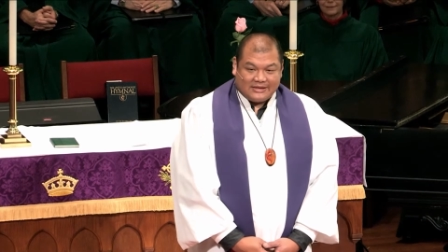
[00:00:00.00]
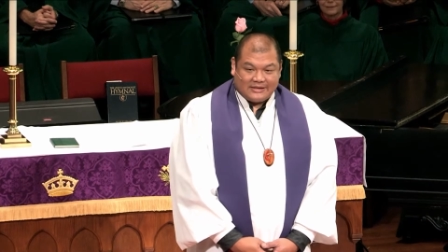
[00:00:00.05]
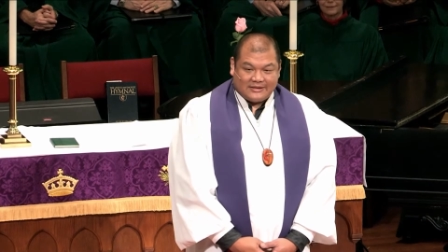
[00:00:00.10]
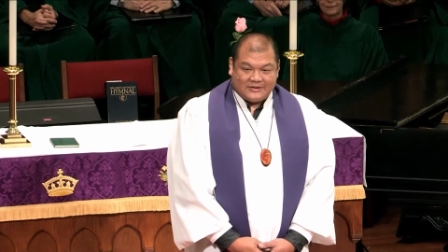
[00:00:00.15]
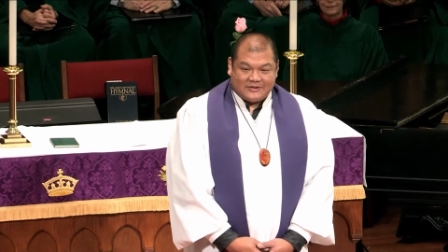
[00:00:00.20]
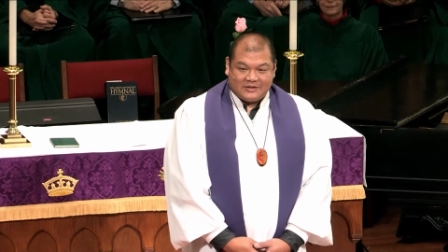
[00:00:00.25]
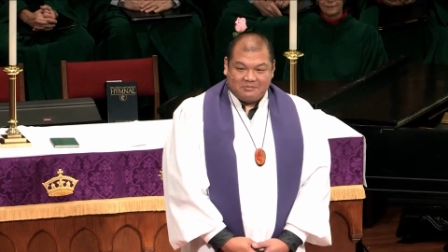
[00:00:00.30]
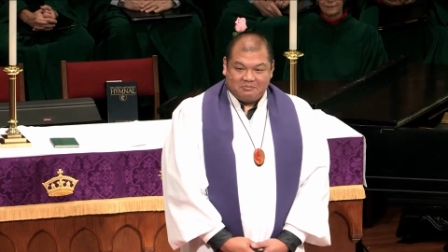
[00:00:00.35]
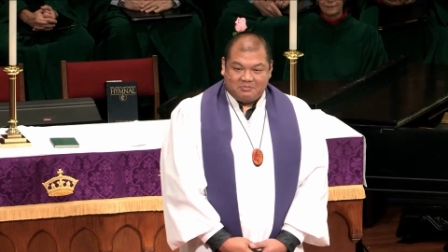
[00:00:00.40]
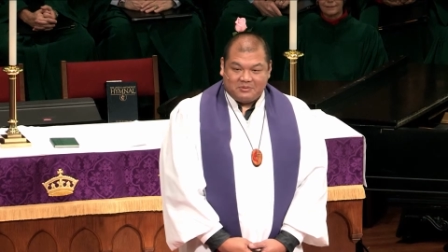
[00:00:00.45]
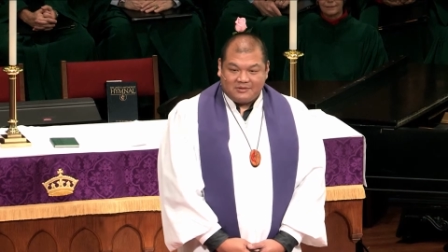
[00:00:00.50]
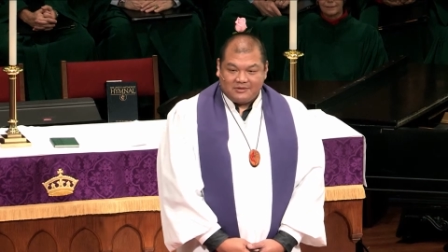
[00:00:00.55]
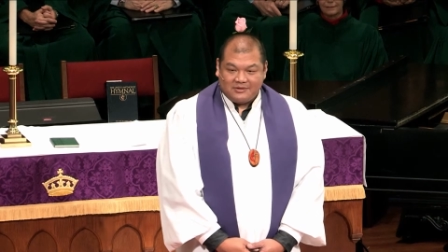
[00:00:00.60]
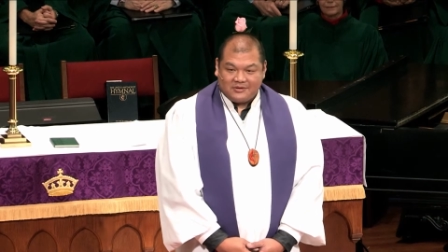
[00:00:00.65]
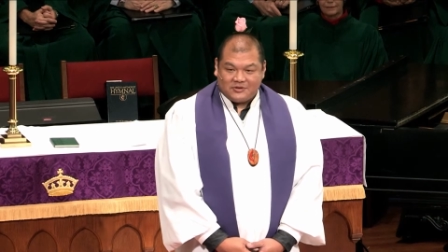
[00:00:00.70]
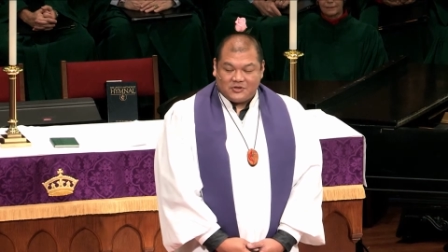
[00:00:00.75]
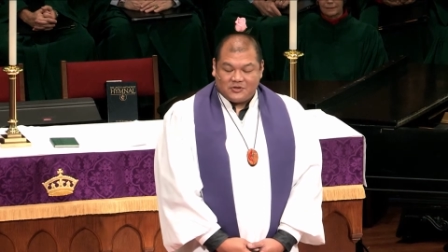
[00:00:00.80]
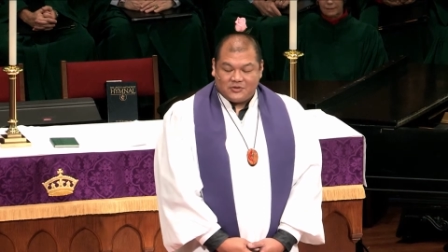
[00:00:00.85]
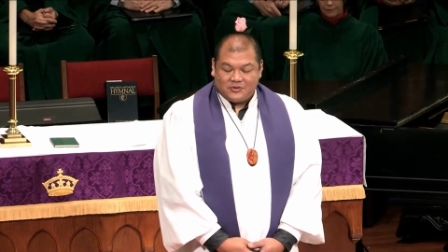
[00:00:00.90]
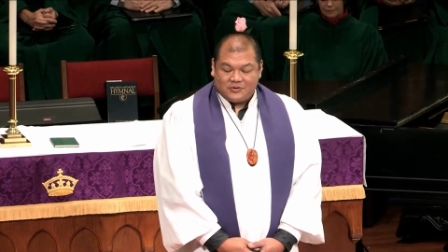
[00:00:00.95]
a
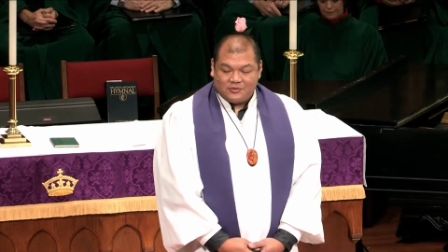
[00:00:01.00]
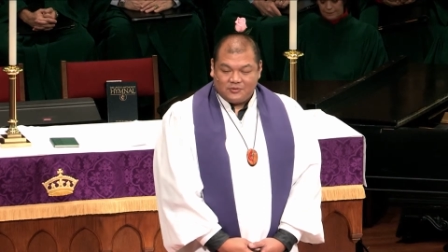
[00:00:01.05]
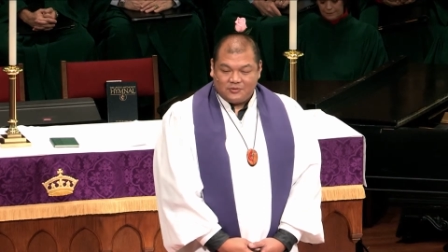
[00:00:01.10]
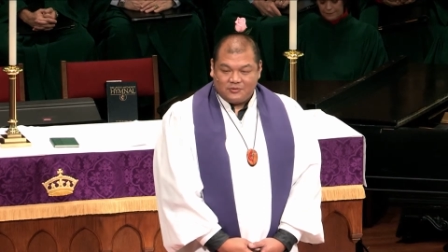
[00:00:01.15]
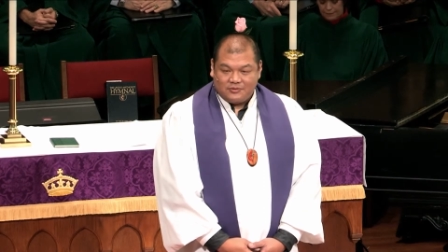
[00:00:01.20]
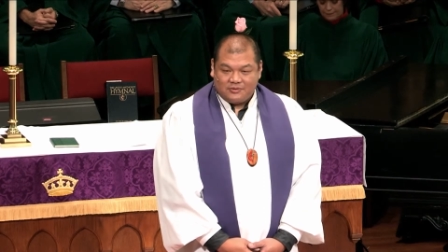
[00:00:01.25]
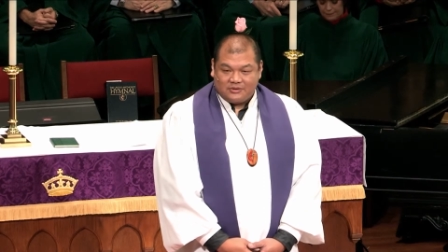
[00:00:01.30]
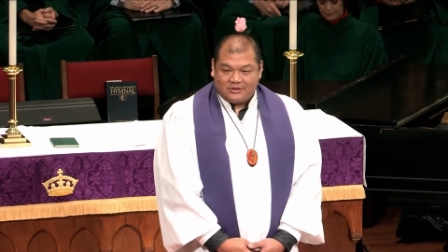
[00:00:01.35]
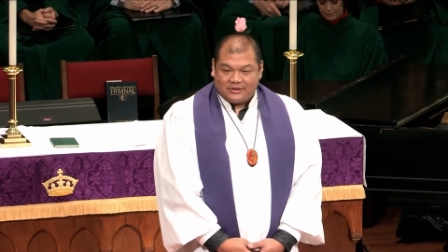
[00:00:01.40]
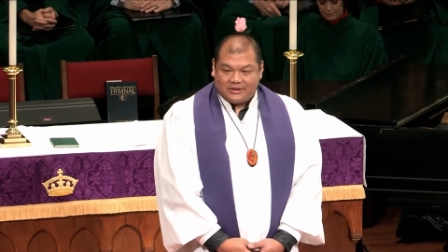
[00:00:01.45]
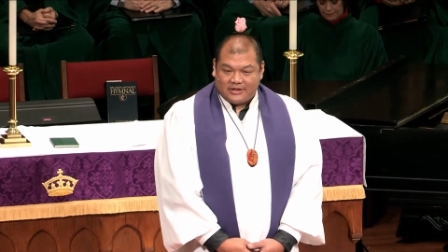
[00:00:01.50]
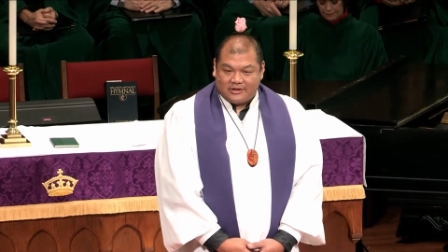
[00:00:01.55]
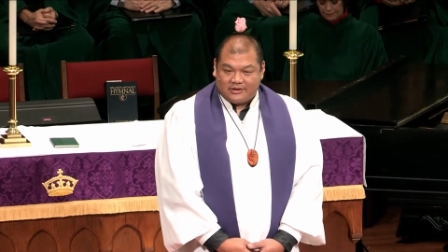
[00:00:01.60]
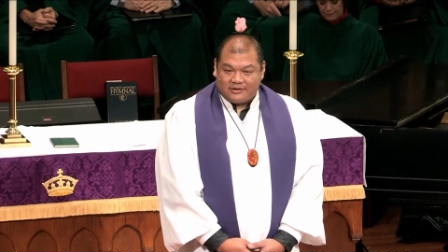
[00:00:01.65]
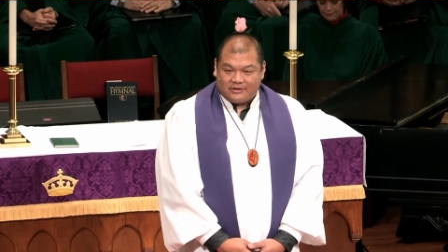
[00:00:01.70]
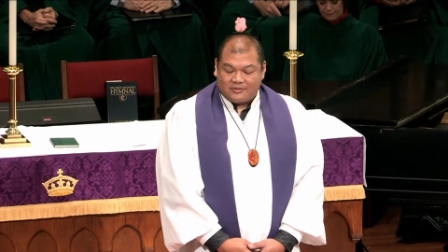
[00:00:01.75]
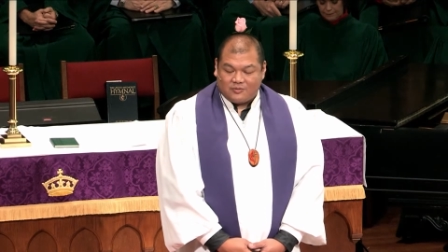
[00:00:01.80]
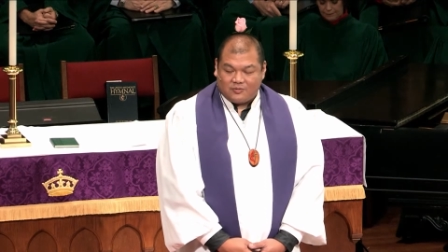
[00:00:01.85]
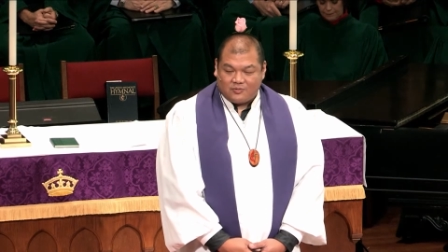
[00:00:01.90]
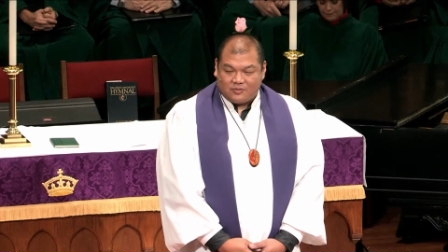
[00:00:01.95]
simple two
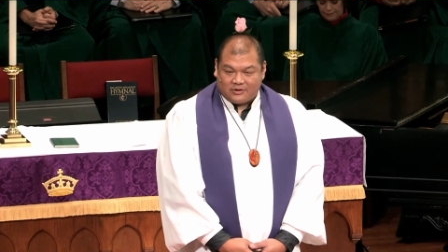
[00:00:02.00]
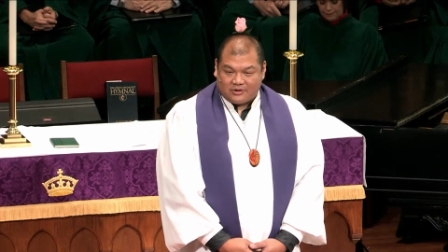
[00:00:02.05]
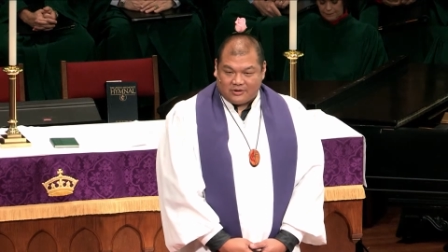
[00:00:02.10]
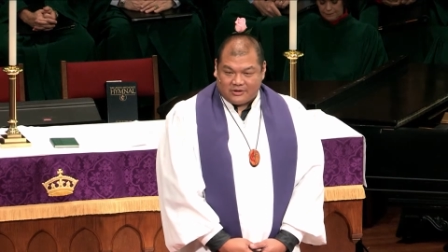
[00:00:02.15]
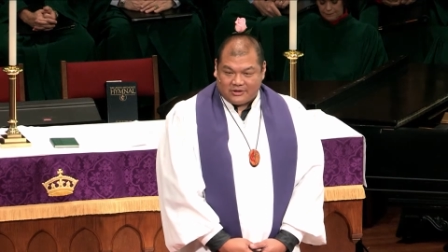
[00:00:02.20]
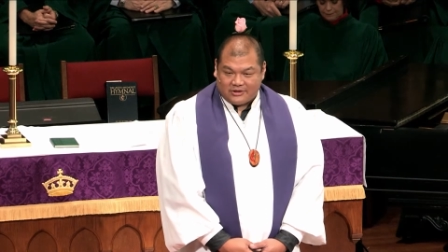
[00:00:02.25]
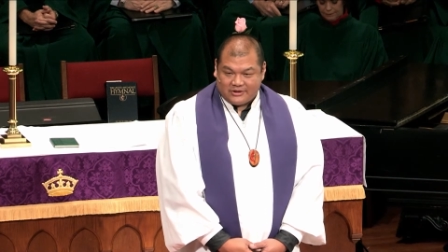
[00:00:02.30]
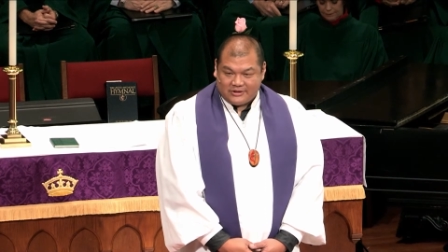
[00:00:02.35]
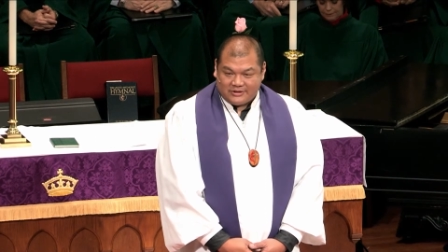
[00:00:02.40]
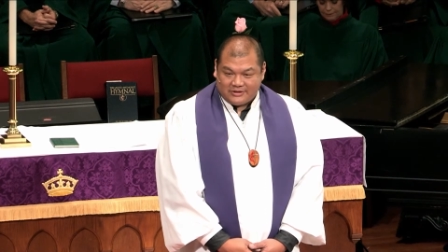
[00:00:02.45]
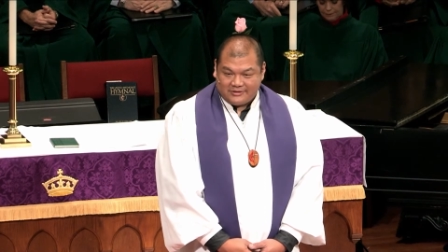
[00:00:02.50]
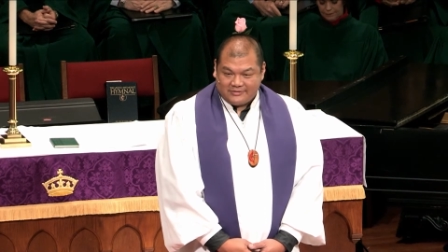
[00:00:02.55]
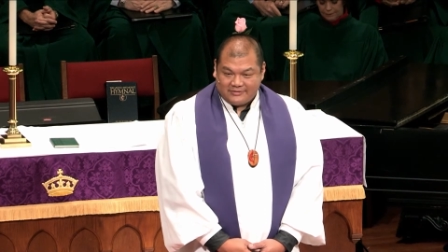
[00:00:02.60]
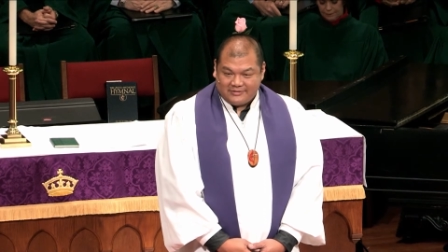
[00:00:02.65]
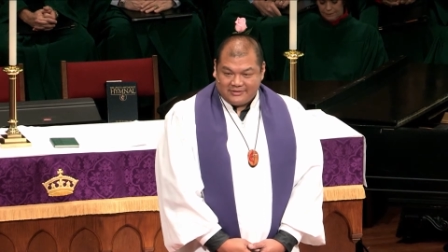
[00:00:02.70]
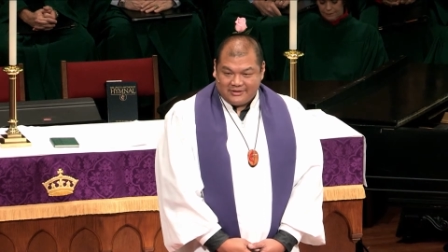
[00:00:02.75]
letter word